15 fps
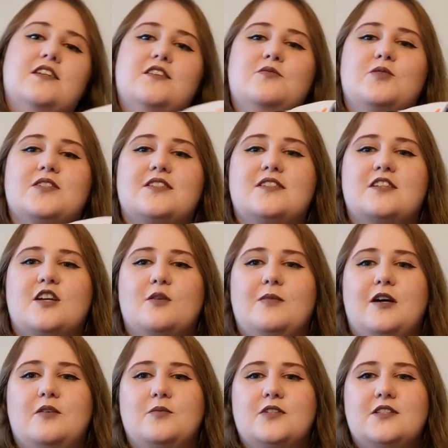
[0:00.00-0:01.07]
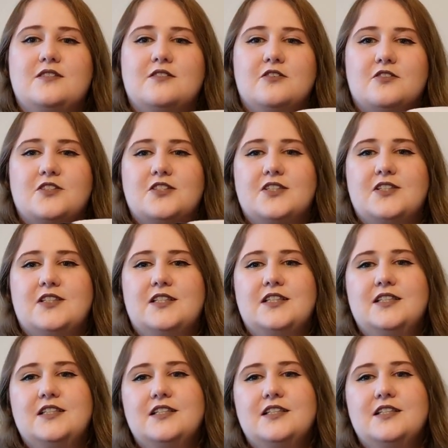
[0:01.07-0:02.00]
He wants to come out but he's not sure.